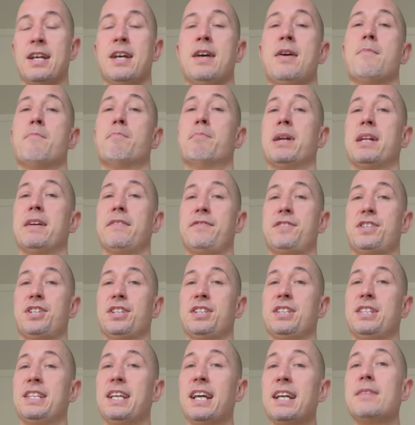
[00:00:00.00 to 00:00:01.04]
But if she
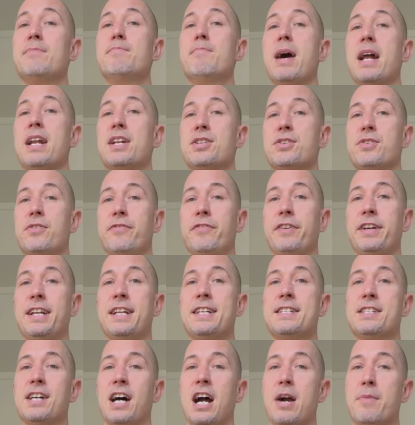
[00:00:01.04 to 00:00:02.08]
did manage to feed
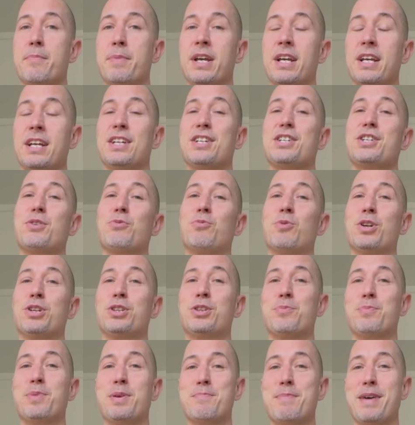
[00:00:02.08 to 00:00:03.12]
his army, she wanted
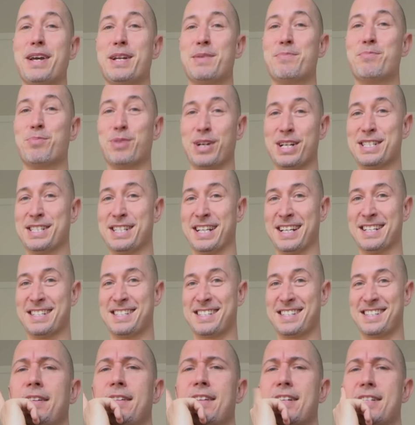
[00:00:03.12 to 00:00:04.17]
to be made a
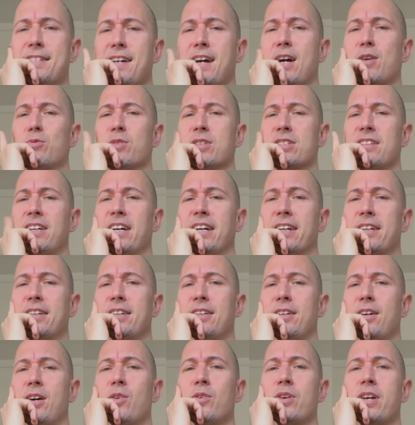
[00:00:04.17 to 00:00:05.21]
princess. The Tsar was like,
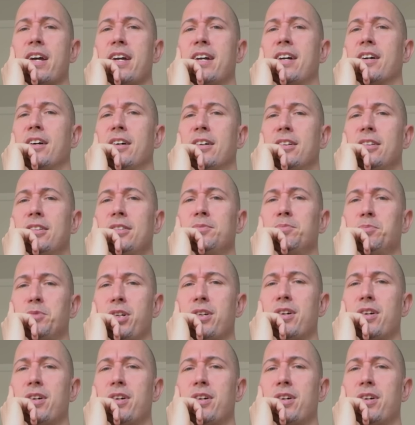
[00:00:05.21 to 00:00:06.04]
okay girl, you're